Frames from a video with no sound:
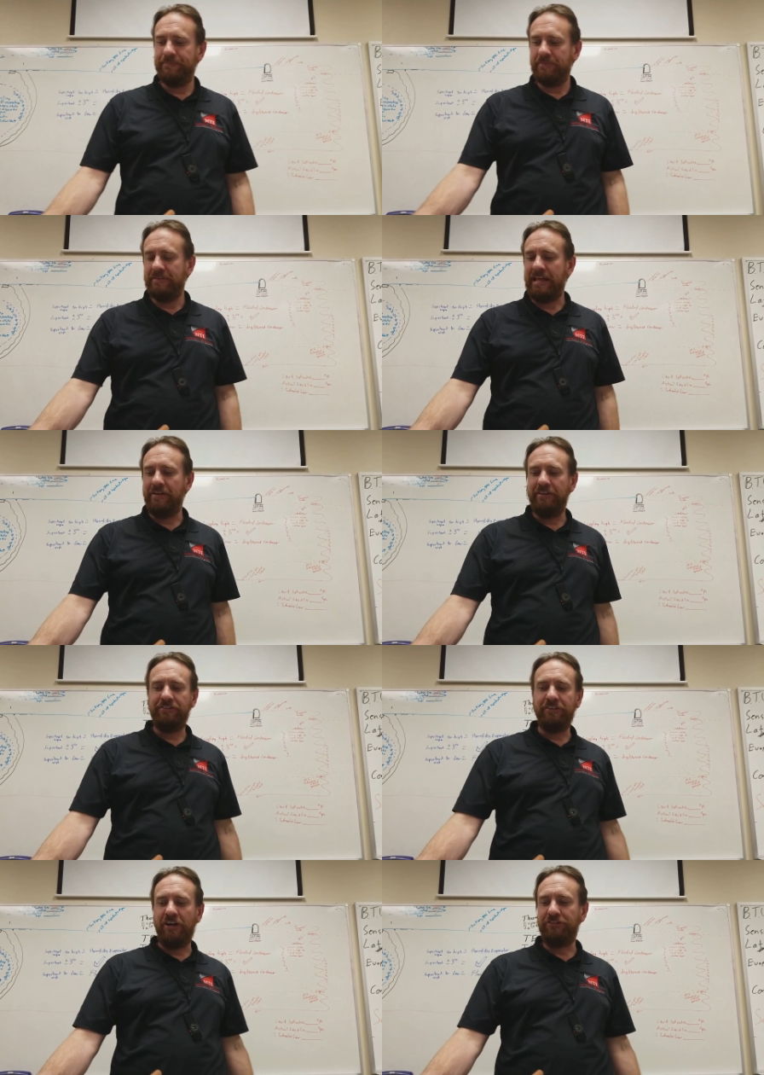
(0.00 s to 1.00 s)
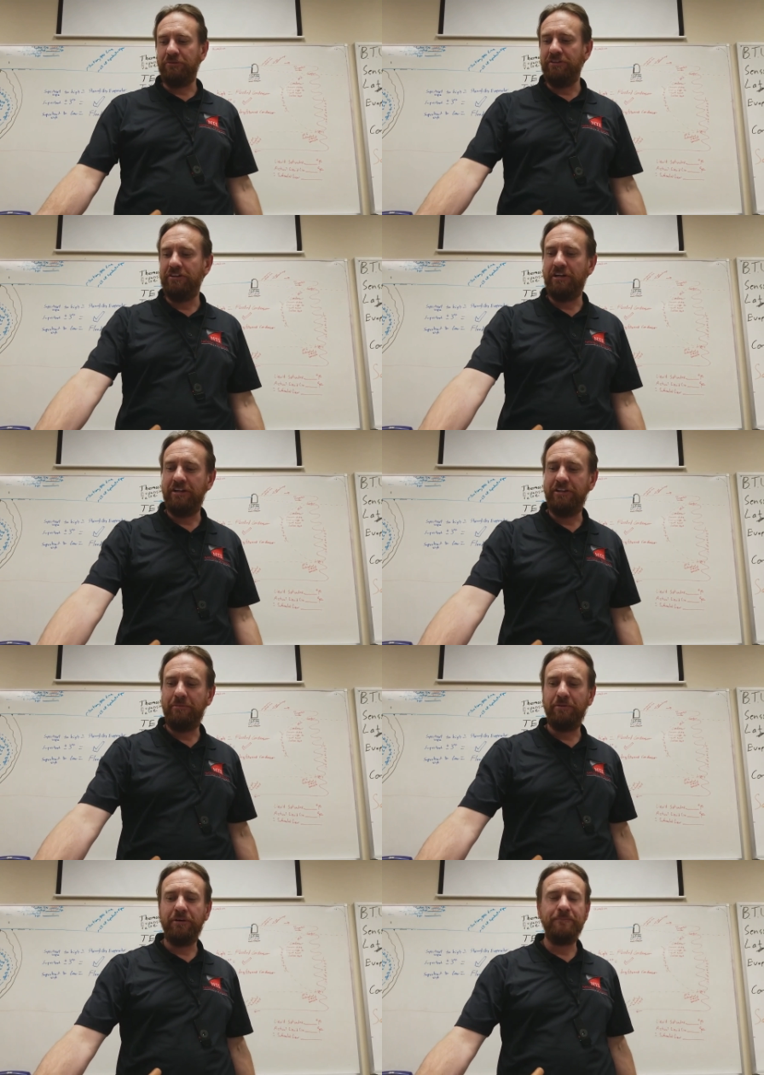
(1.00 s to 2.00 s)
Now, this is also a, a
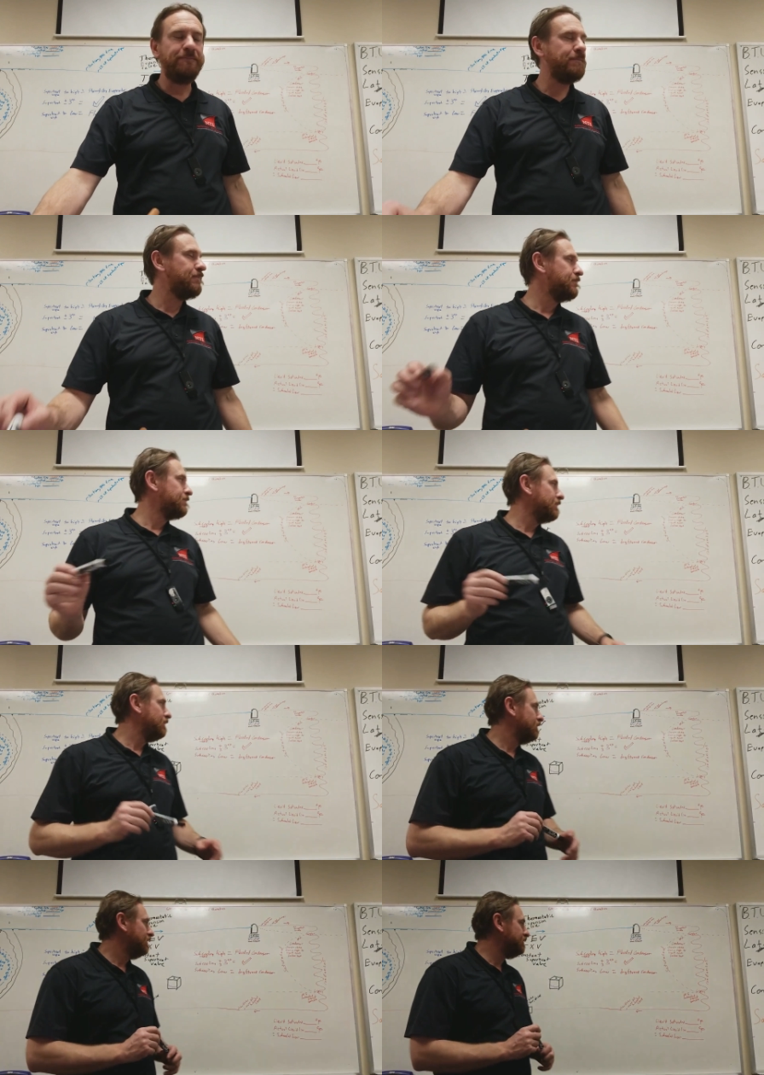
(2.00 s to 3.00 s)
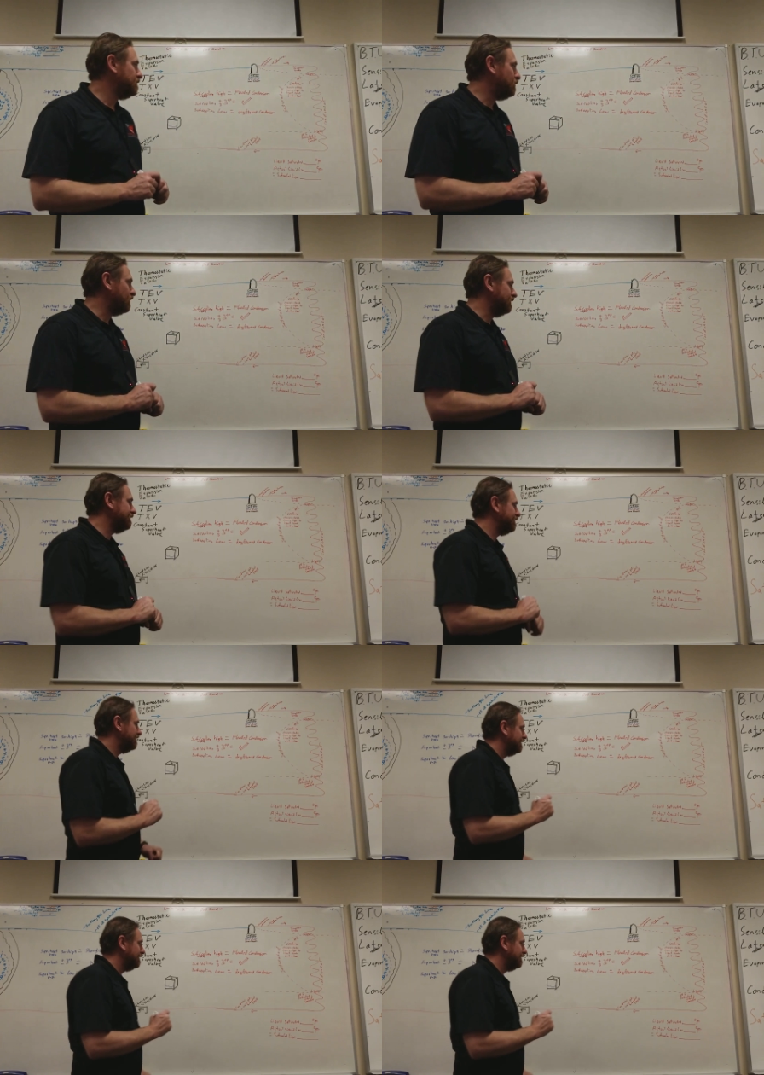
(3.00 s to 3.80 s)
number, it's important.